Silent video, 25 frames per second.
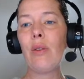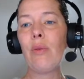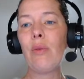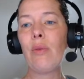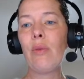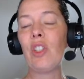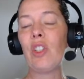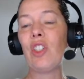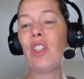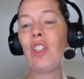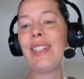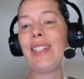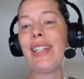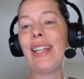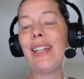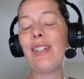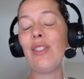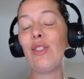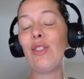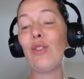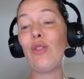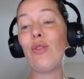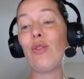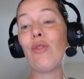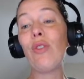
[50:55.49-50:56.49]
which is a
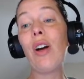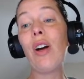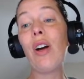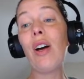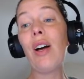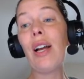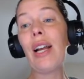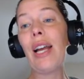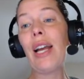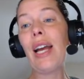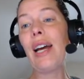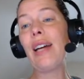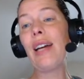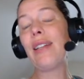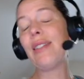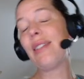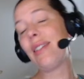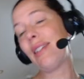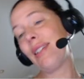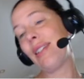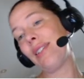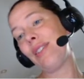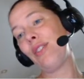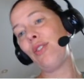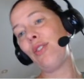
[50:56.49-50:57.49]
strong
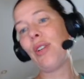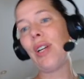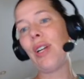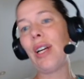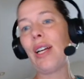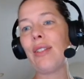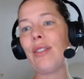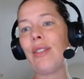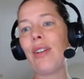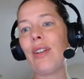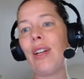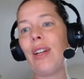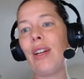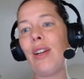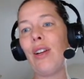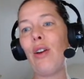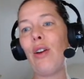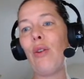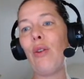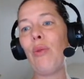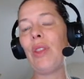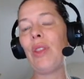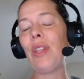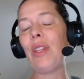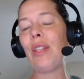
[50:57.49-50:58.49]
acid. You guys already
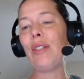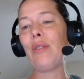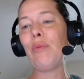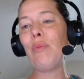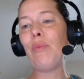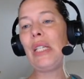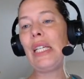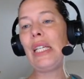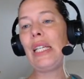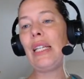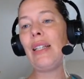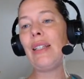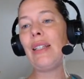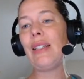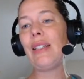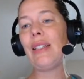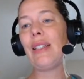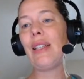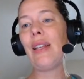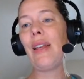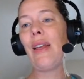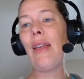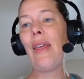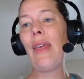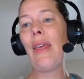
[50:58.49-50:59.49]
know what this
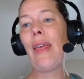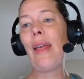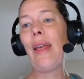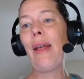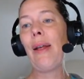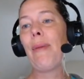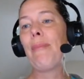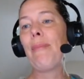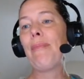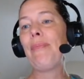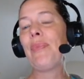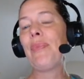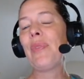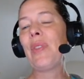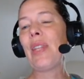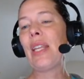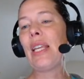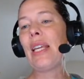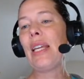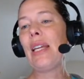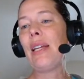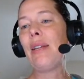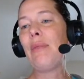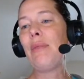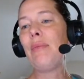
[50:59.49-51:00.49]
means.
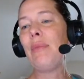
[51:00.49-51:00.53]
It